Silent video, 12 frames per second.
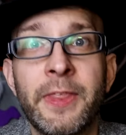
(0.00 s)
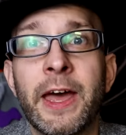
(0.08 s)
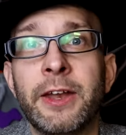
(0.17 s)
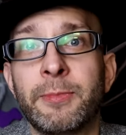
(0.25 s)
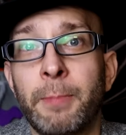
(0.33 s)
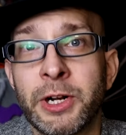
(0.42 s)

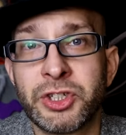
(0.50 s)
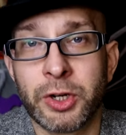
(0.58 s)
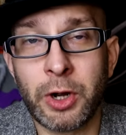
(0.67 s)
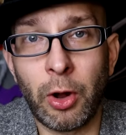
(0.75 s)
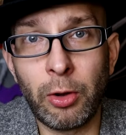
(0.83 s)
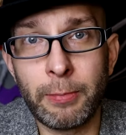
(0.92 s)
then a bunch of
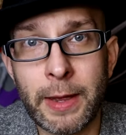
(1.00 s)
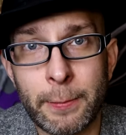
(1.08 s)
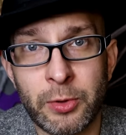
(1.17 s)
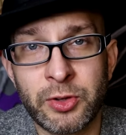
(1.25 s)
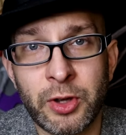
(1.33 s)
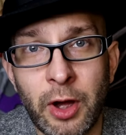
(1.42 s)
cult
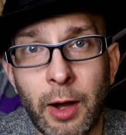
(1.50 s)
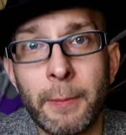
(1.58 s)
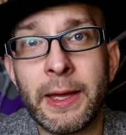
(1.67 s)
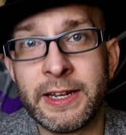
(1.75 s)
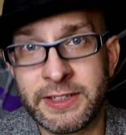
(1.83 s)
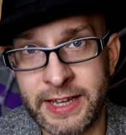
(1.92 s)
members come
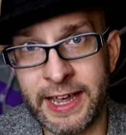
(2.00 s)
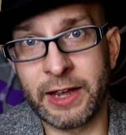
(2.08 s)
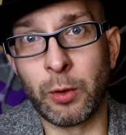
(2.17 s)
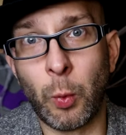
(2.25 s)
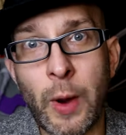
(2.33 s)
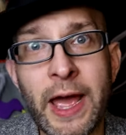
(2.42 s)
and take
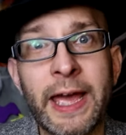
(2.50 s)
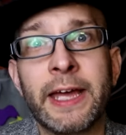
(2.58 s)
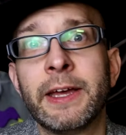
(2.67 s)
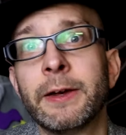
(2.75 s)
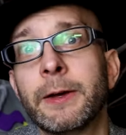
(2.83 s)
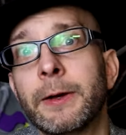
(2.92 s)
away